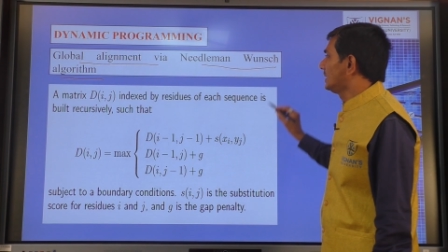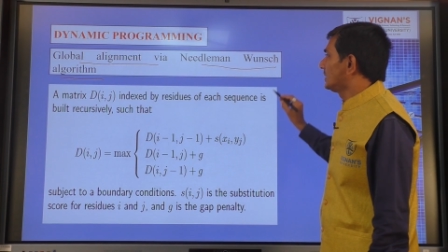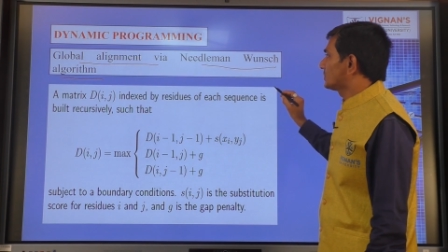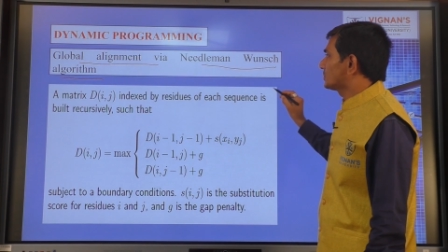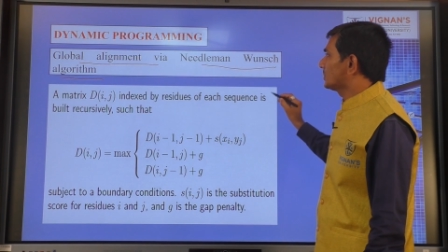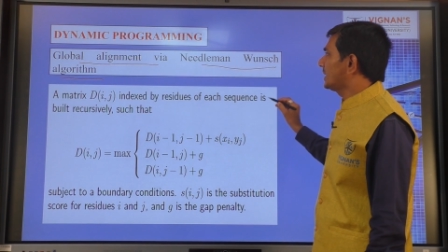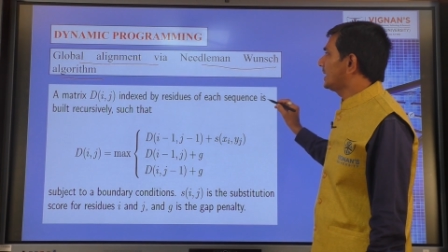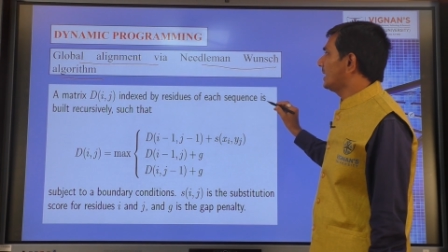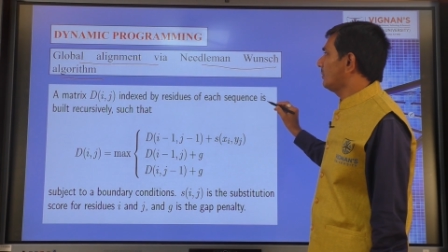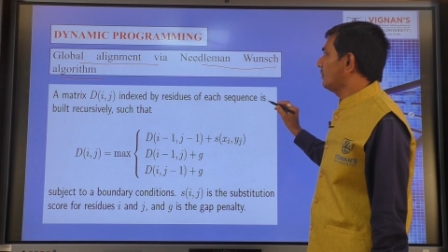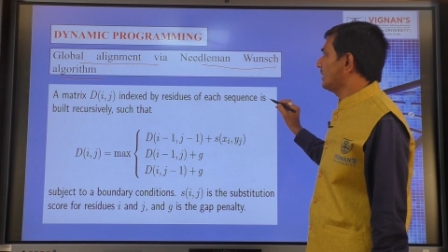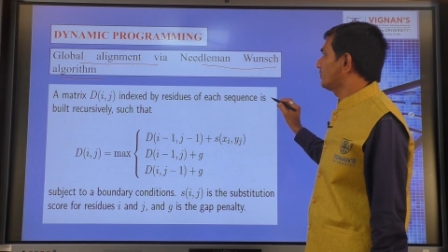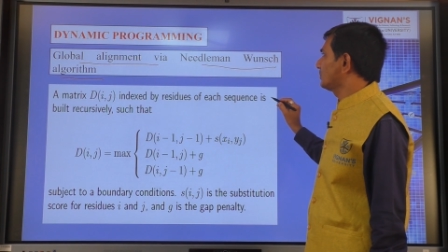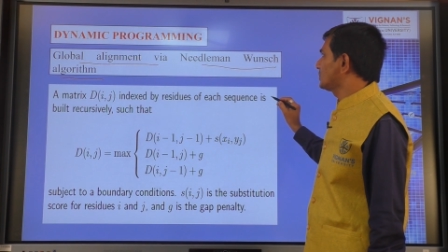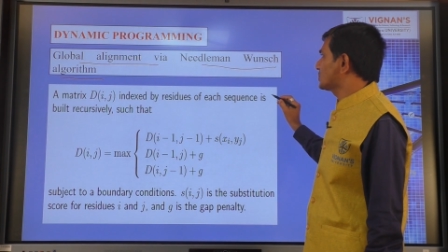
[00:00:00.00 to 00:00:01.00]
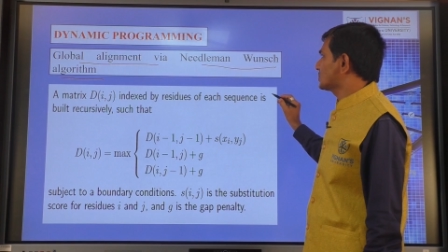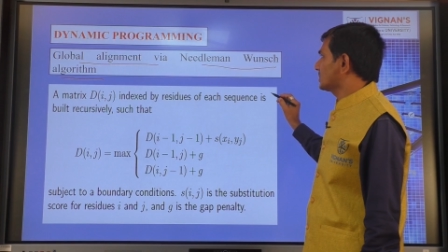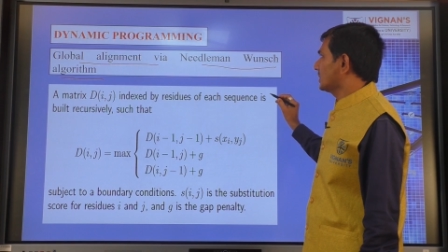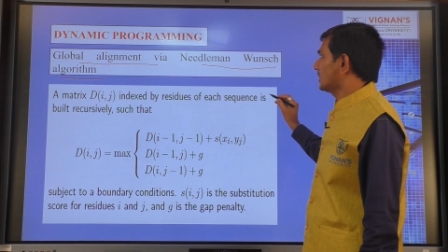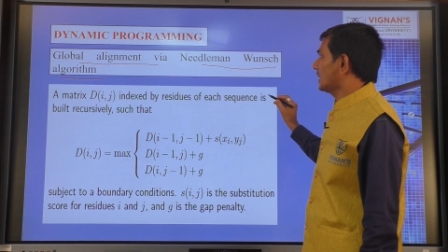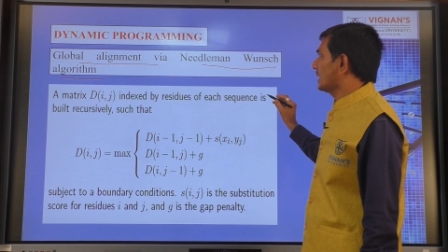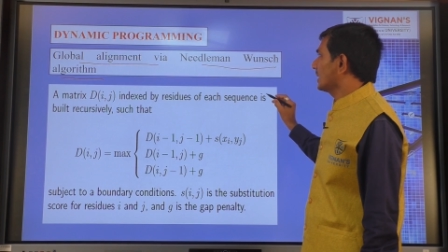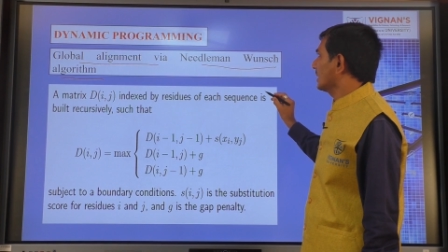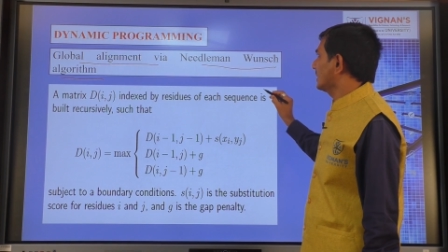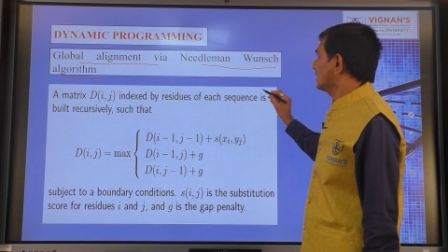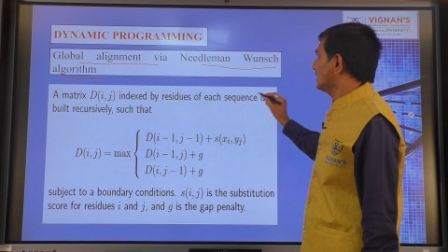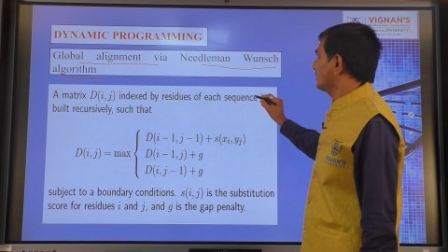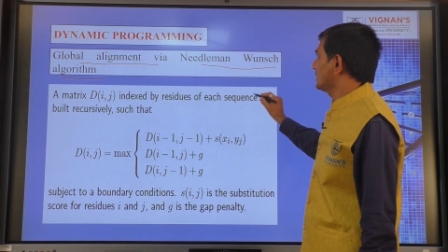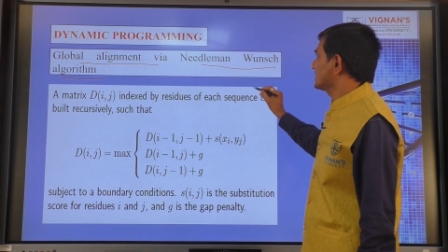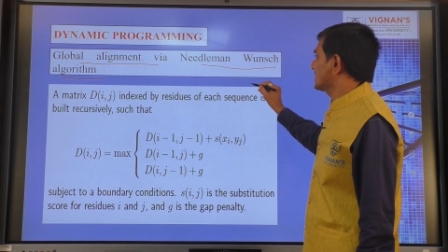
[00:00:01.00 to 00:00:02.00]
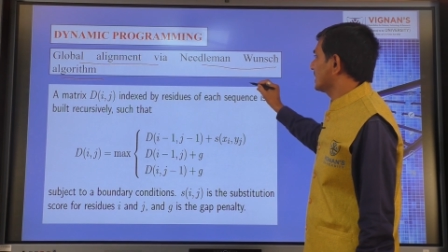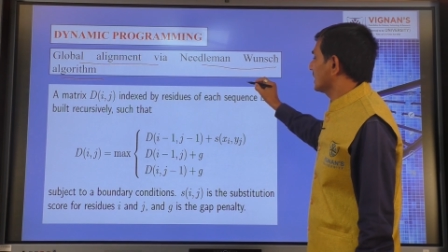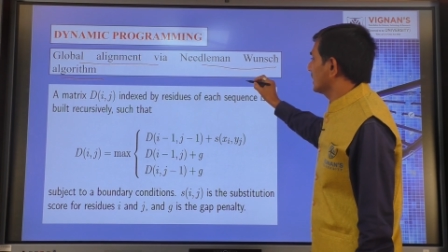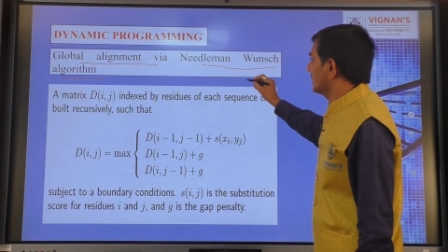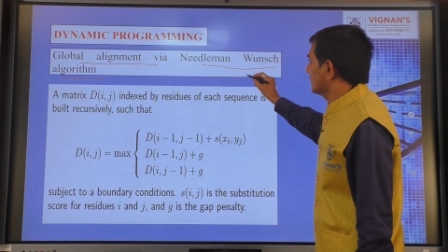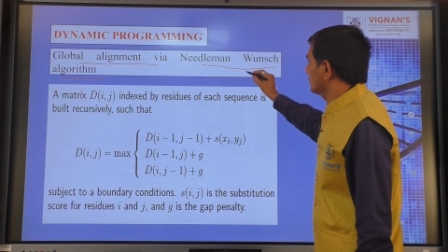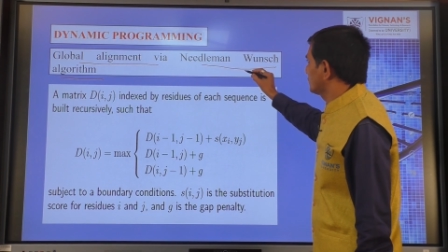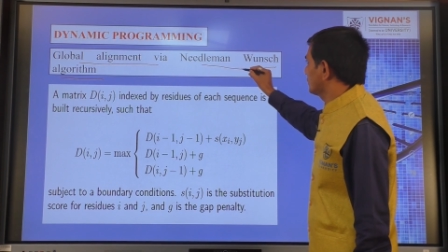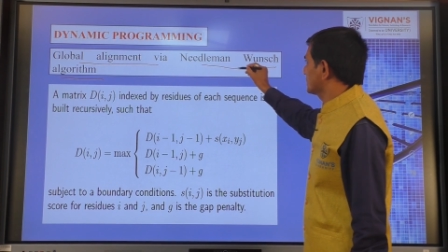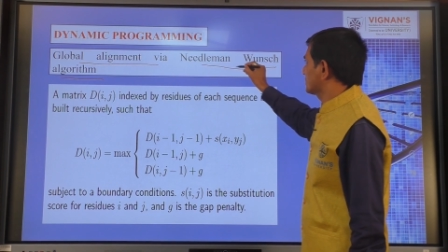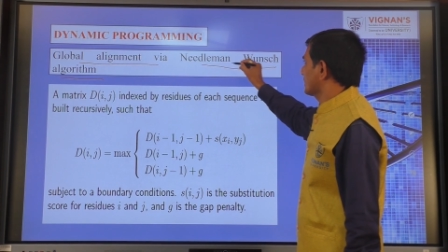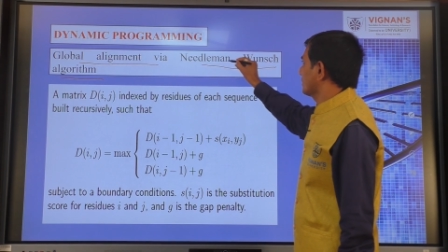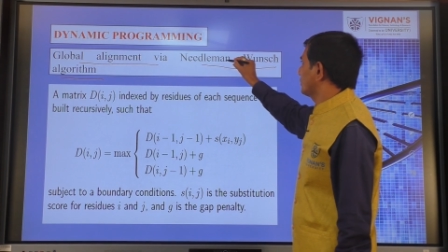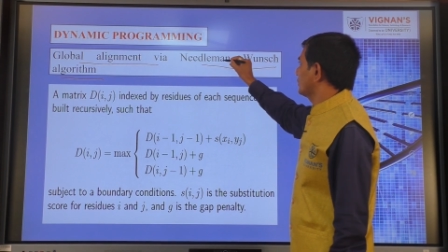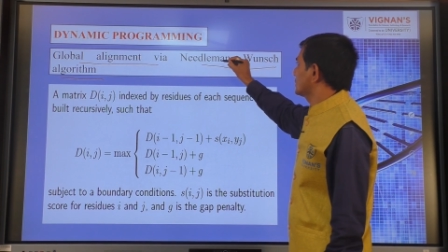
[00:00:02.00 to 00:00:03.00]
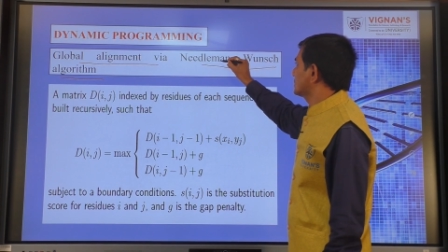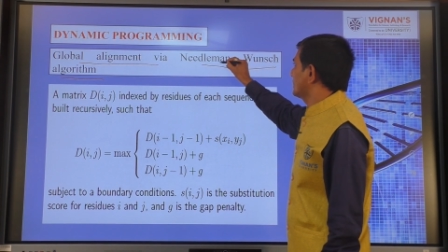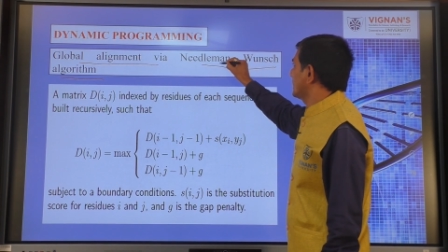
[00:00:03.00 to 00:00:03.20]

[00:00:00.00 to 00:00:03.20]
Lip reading: So, Needleman-Wunsch algorithm is the algorithm which was proposed